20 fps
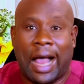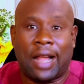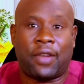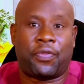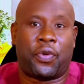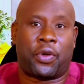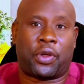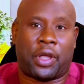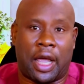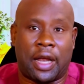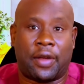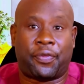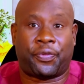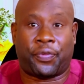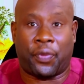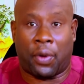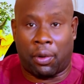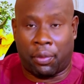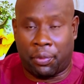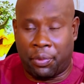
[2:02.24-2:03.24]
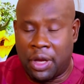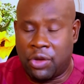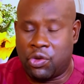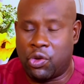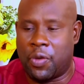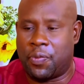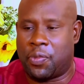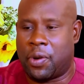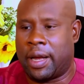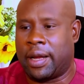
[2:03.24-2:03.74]
advocate for
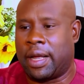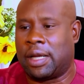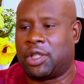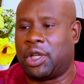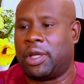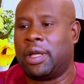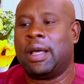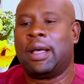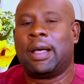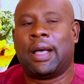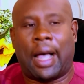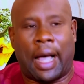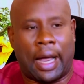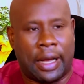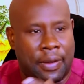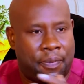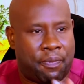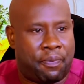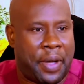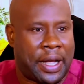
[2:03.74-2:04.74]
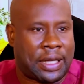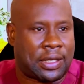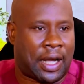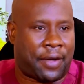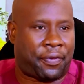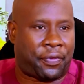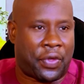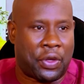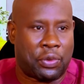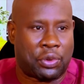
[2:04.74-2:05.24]
renewable energy and a better
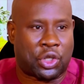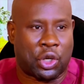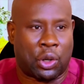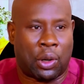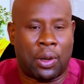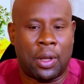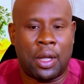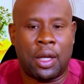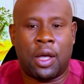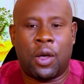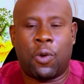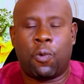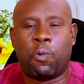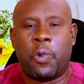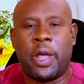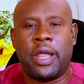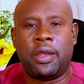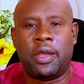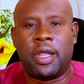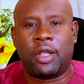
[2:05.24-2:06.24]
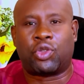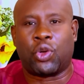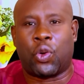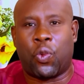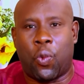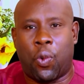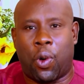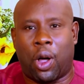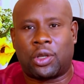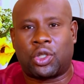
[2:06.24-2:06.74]
future, we need to
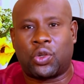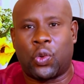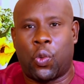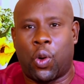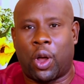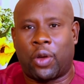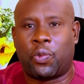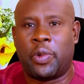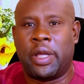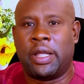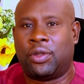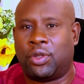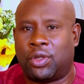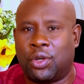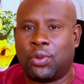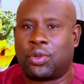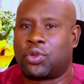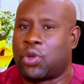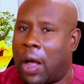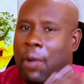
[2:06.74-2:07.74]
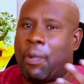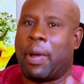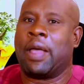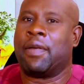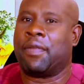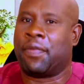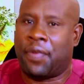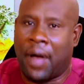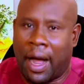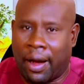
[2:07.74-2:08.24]
watch what we do to our
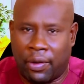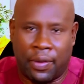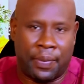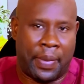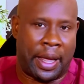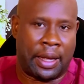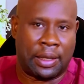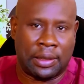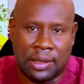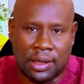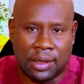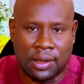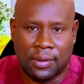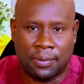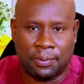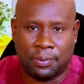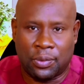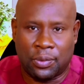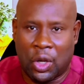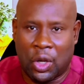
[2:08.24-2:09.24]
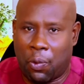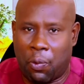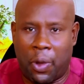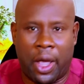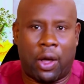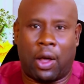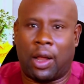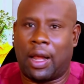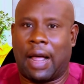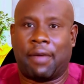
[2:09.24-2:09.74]
environment.
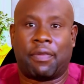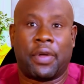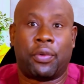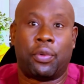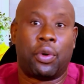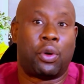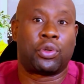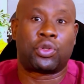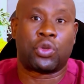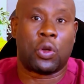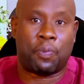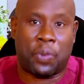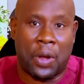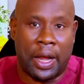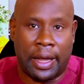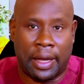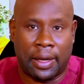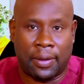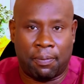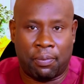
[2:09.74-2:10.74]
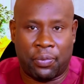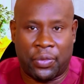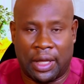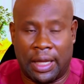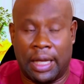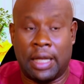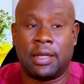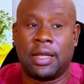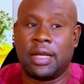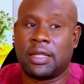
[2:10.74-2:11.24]
We all have a role to play.
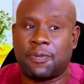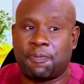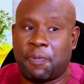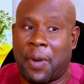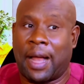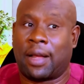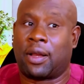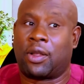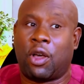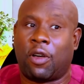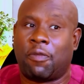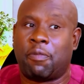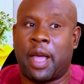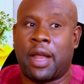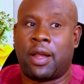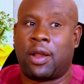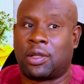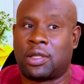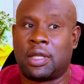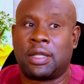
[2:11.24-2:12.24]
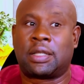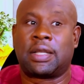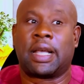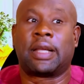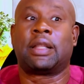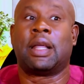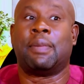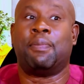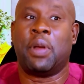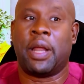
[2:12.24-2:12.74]
In this part, government doesn't
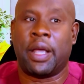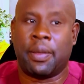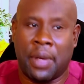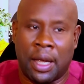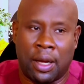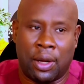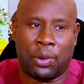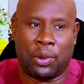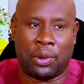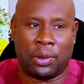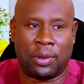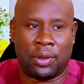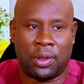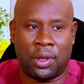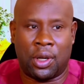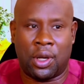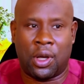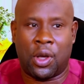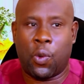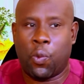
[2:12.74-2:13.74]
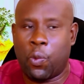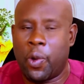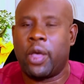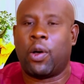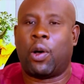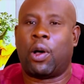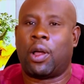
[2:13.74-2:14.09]
take the blame alone. Okay. We